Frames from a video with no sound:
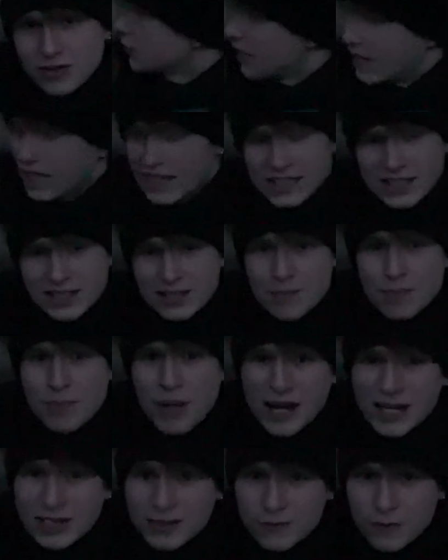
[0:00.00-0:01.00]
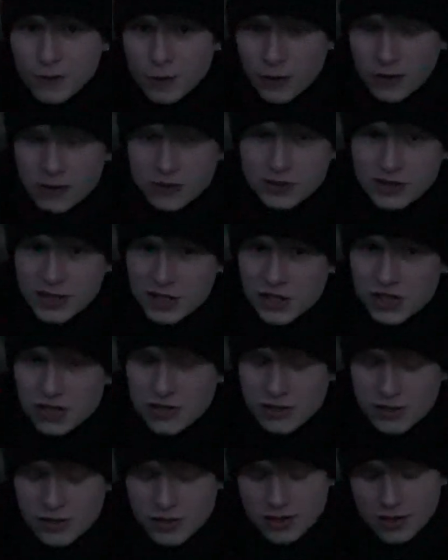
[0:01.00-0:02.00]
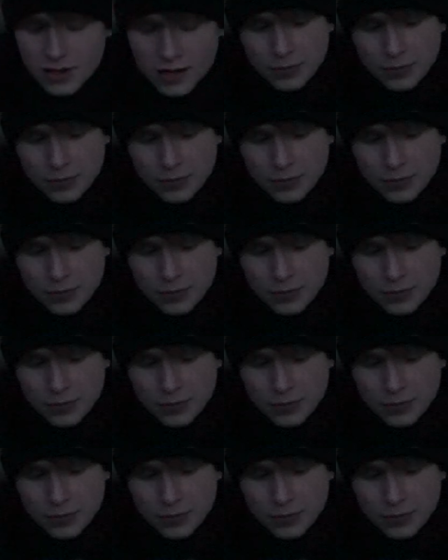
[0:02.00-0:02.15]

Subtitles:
less impactful sessions.